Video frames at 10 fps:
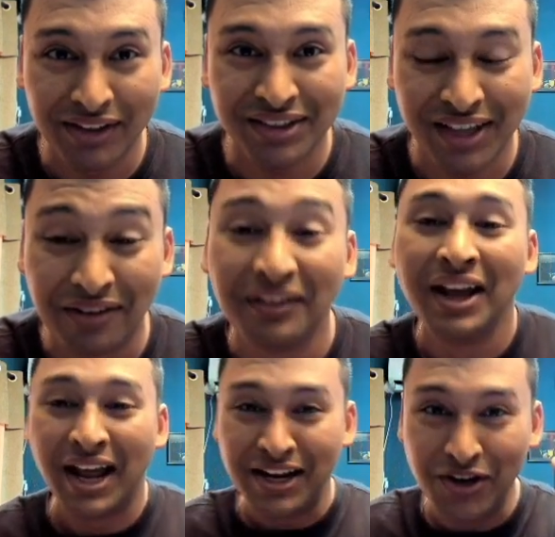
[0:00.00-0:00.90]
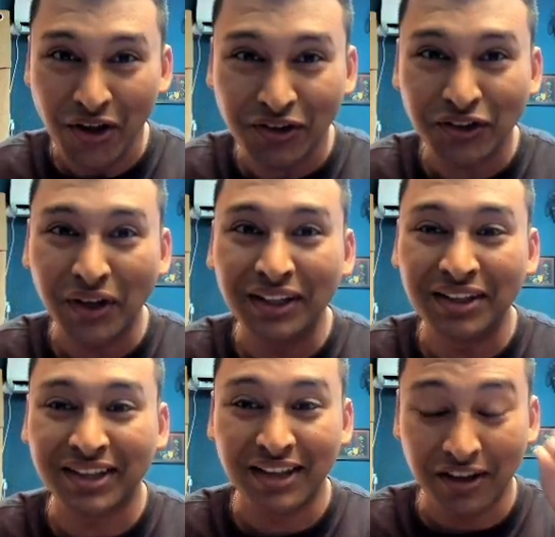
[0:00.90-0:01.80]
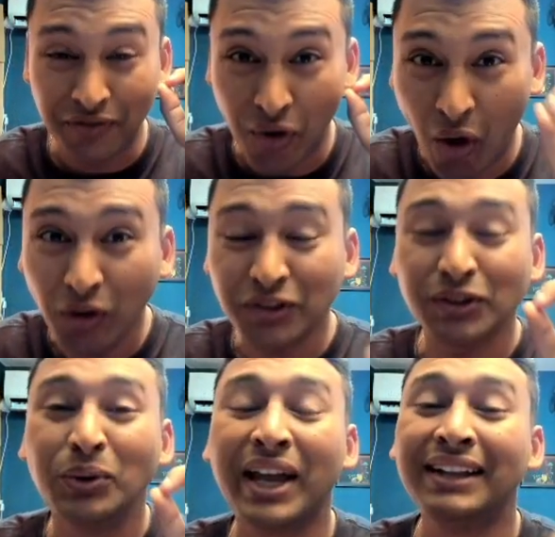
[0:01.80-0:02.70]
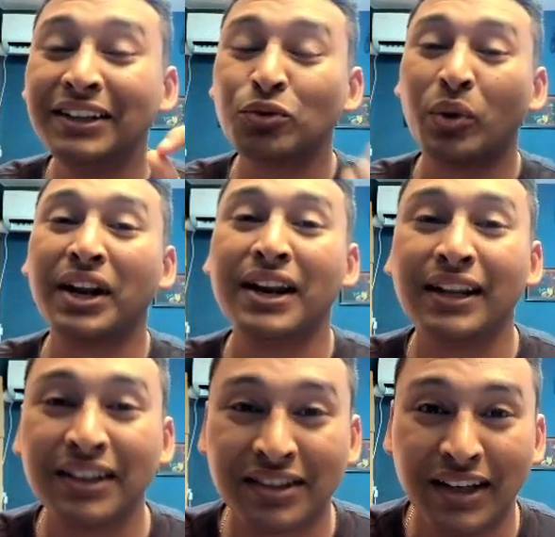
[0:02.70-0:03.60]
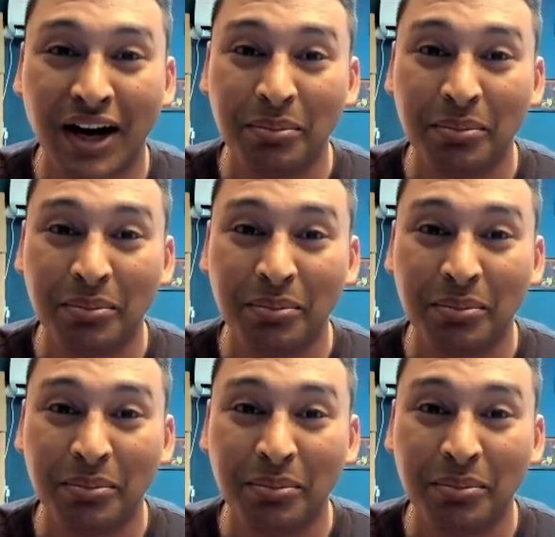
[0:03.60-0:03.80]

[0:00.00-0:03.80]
yourself. And not just only this, guys, if you also look at this one another scenario